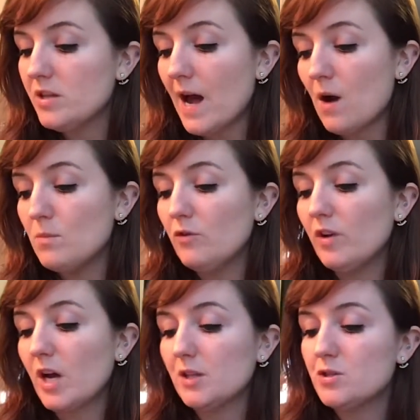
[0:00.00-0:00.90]
Now,
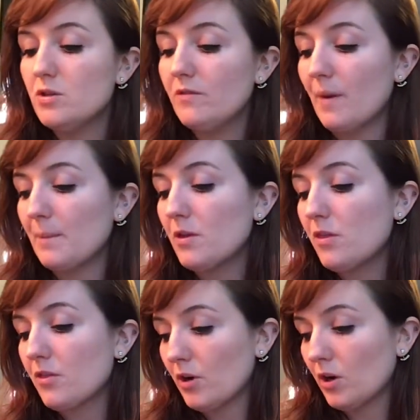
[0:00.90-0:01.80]
moving on to November
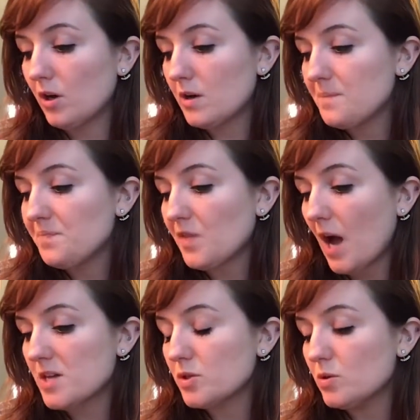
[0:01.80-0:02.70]
3rd,
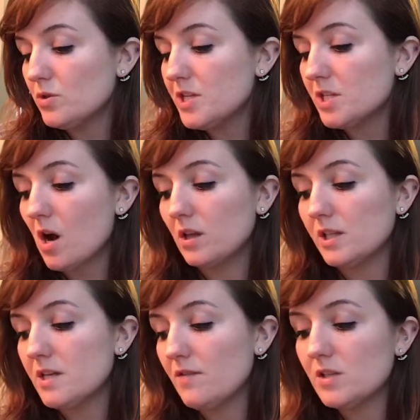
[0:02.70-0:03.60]
I sold this
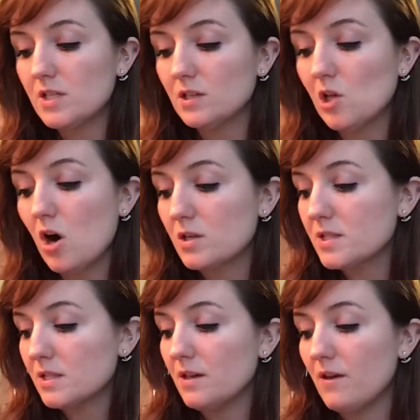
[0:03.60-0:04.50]
Harley Davidson long
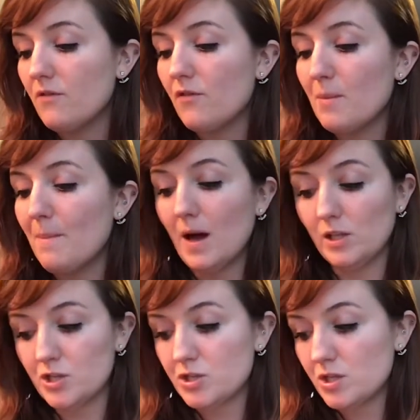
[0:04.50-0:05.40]
sleeve
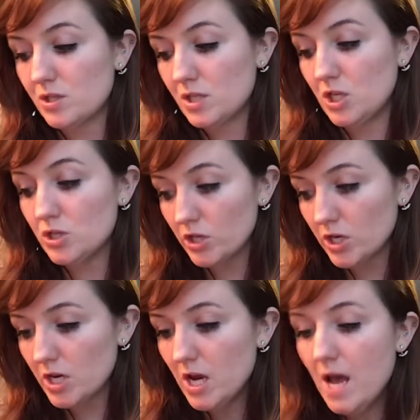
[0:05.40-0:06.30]
embellished
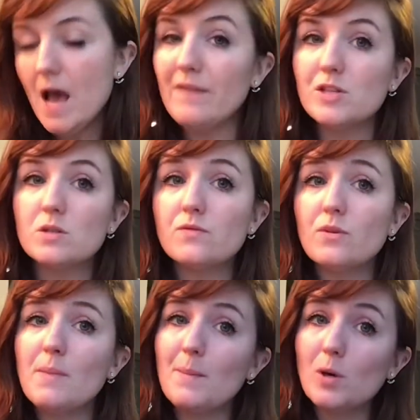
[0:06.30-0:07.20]
t-shirt, and this is
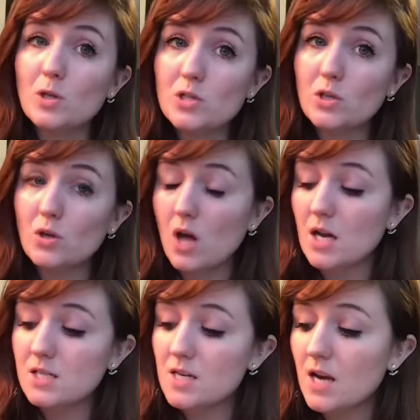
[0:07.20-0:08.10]
from my personal
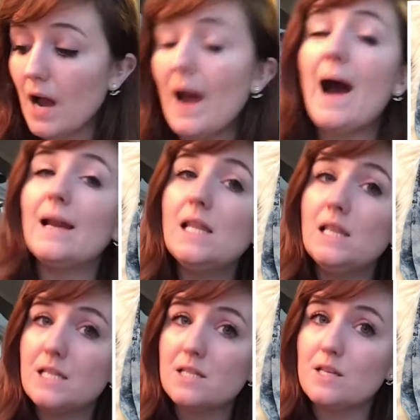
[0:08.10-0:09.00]
closet. I had it
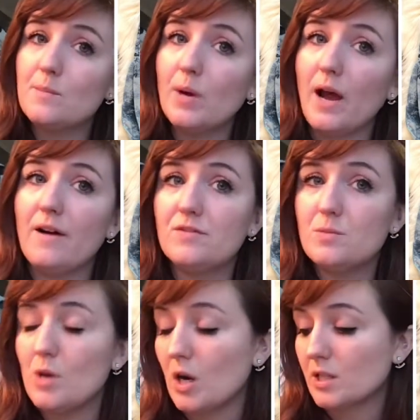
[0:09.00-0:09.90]
listed, but I have to
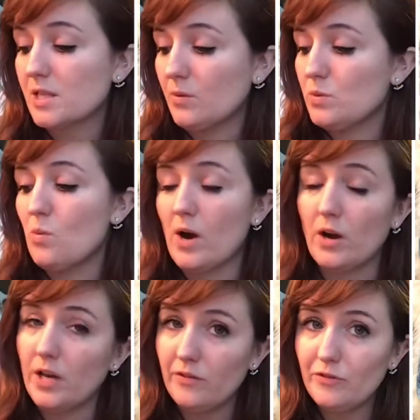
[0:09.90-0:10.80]
be honest, I was
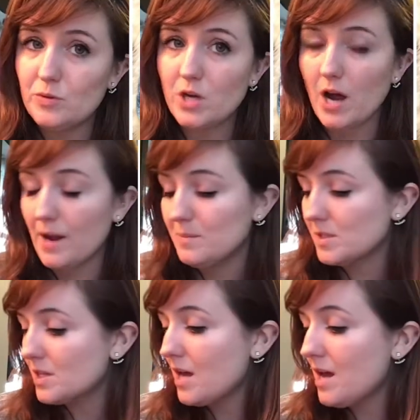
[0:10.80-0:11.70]
wearing it a few
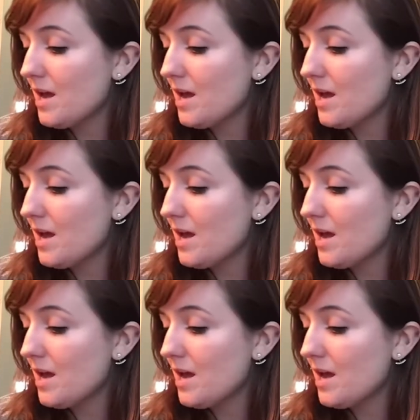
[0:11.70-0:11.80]
times.